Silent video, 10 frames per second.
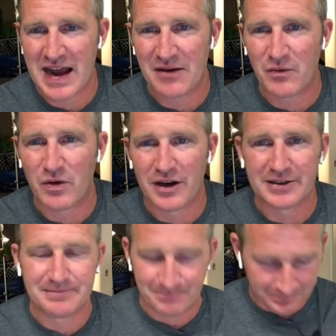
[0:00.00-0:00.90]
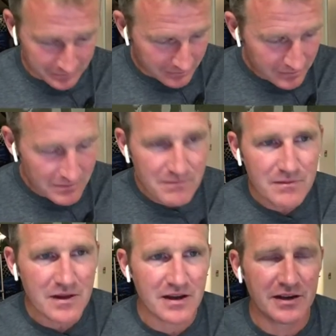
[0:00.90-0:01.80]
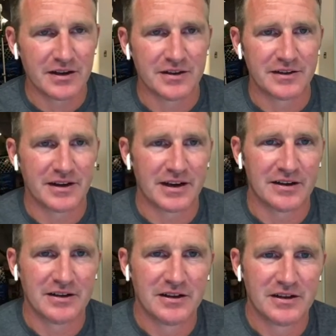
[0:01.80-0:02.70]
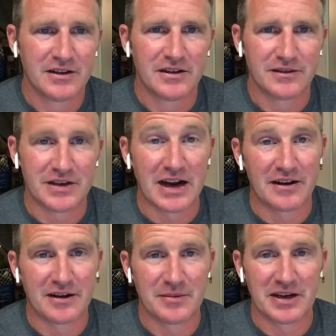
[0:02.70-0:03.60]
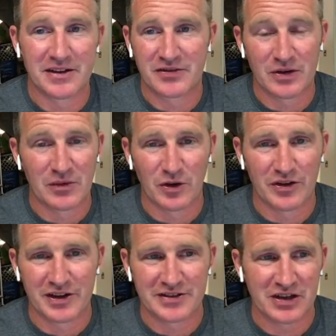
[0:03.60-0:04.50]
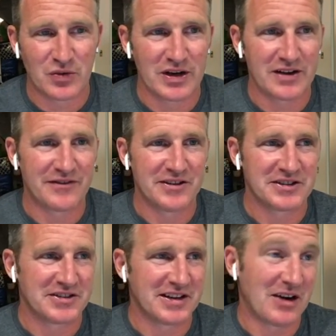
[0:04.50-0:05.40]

that one. And uh, yeah, I mean, it's it really is a quick, efficient thing.